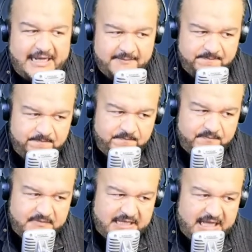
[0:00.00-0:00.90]
Both
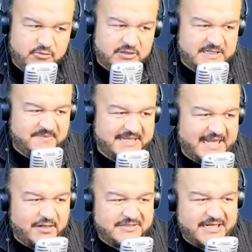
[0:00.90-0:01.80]
vents, the
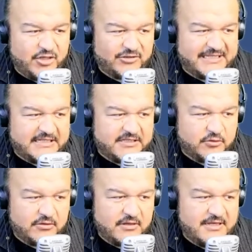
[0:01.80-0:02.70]
north and the
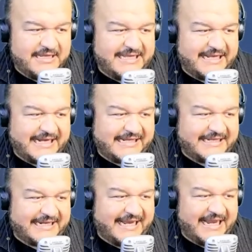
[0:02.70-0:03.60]
south, and the
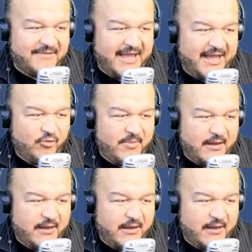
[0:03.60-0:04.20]
Omo crater